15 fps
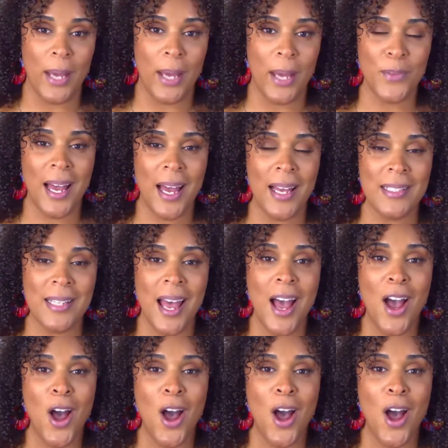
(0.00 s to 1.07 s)
All right, guys.
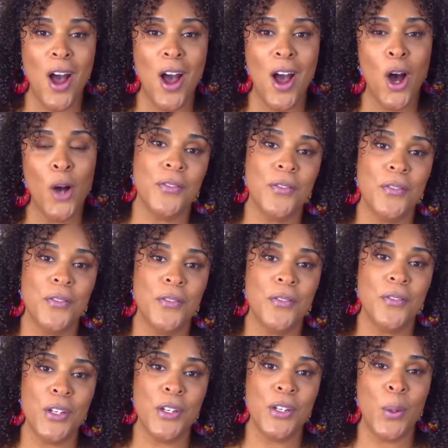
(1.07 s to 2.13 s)
Hope that was good for
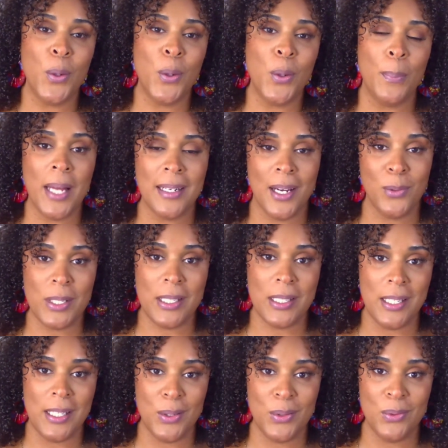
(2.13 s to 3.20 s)
you. Be blessed, and I will
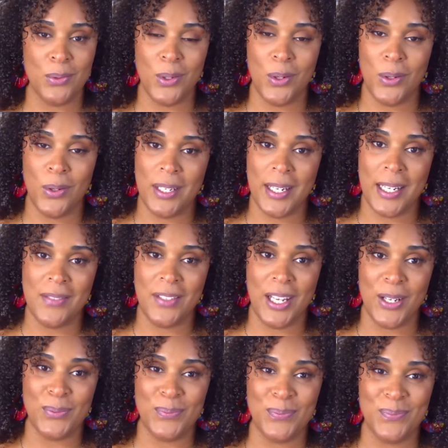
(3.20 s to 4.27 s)
see you on the next
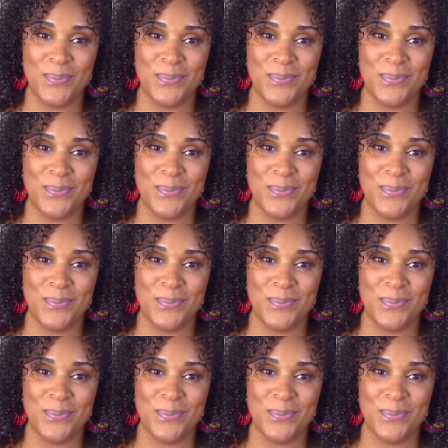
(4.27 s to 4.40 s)
video.